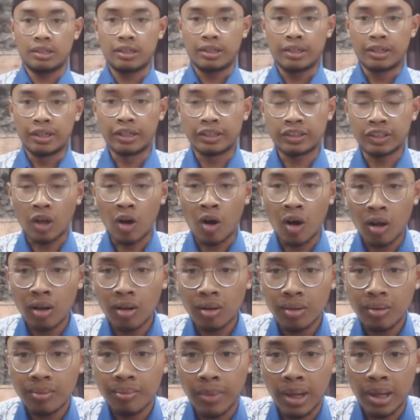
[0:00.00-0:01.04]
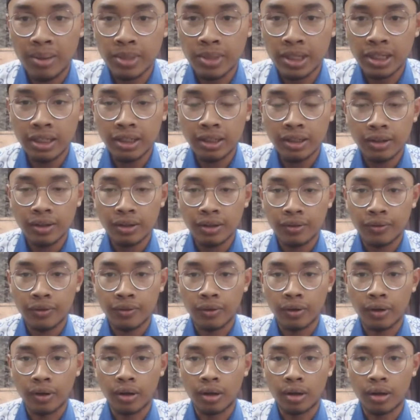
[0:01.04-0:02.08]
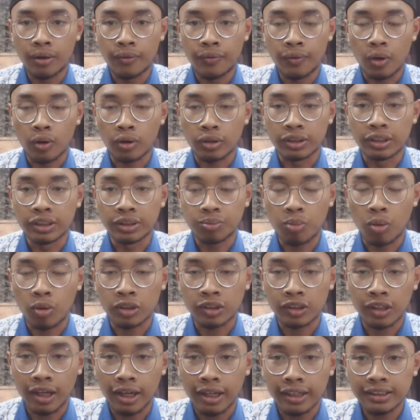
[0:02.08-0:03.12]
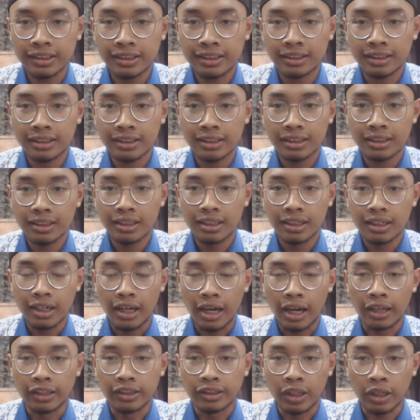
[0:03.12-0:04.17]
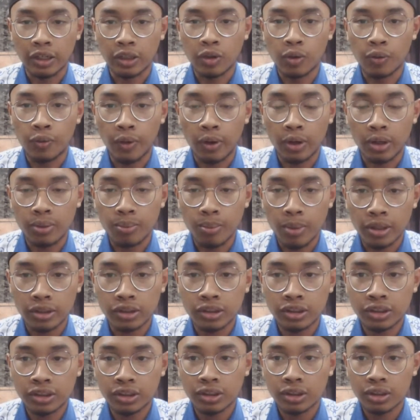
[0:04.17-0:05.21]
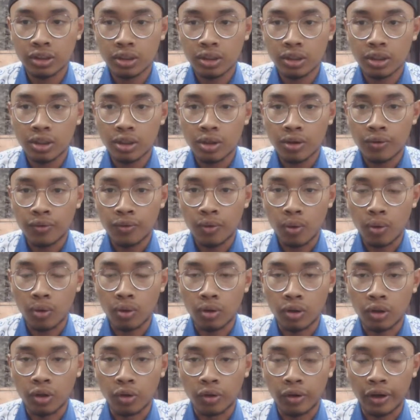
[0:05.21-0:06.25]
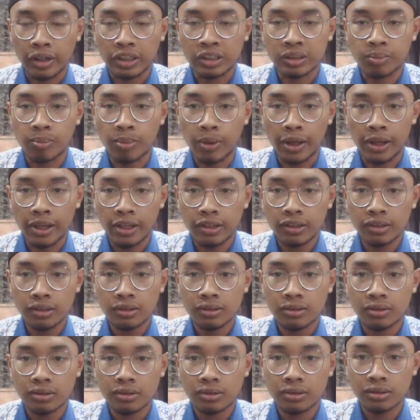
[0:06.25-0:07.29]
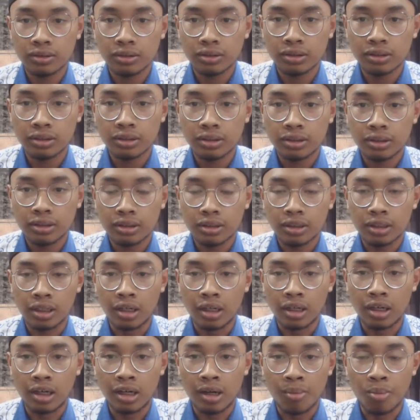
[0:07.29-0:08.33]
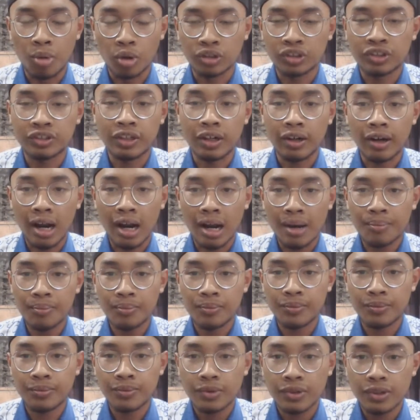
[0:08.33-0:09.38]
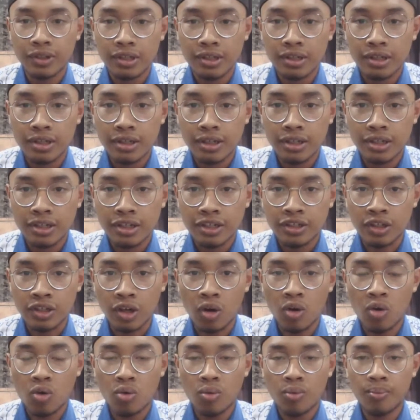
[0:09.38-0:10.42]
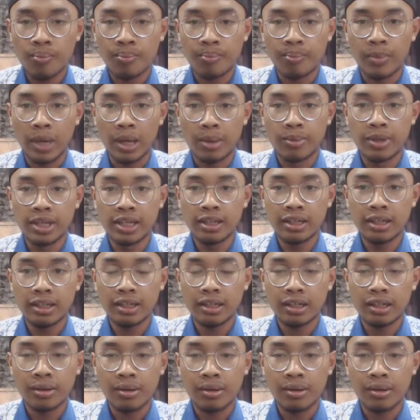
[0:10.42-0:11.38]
that's all maybe for this podcast, and thank you very much for your explain about startup. So maybe